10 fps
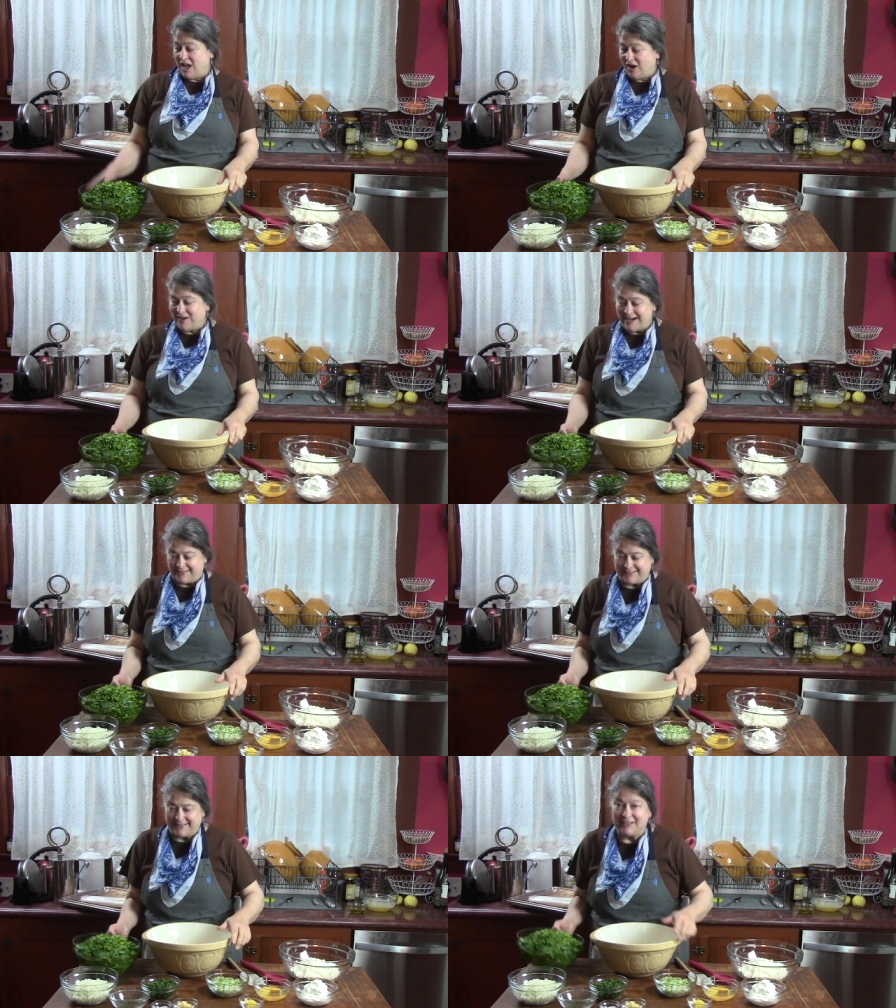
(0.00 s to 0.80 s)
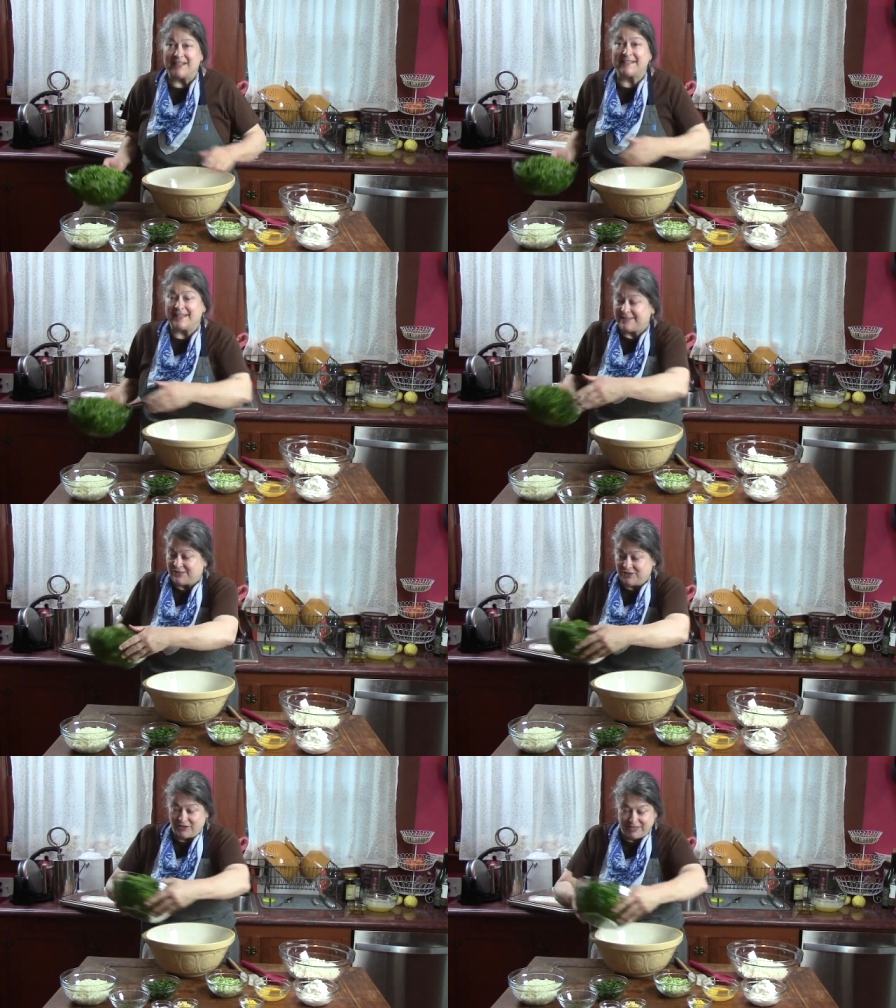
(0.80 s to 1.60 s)
Alright, so let's get
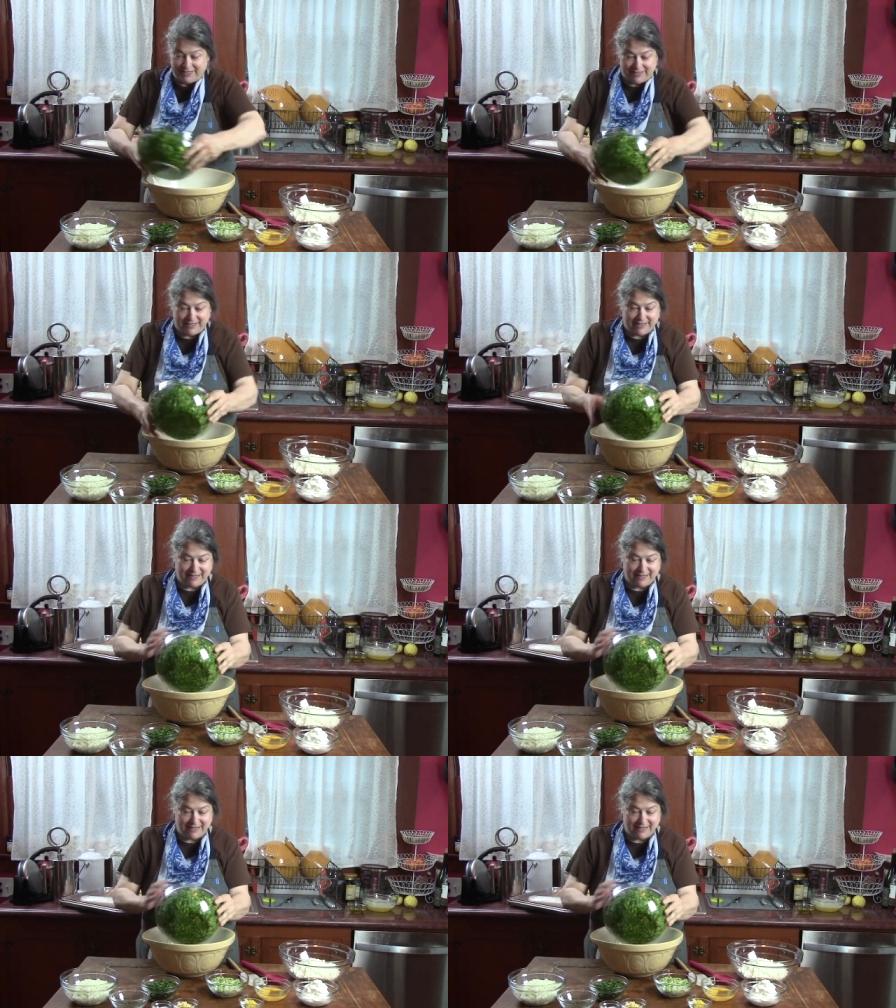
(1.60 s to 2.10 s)
started.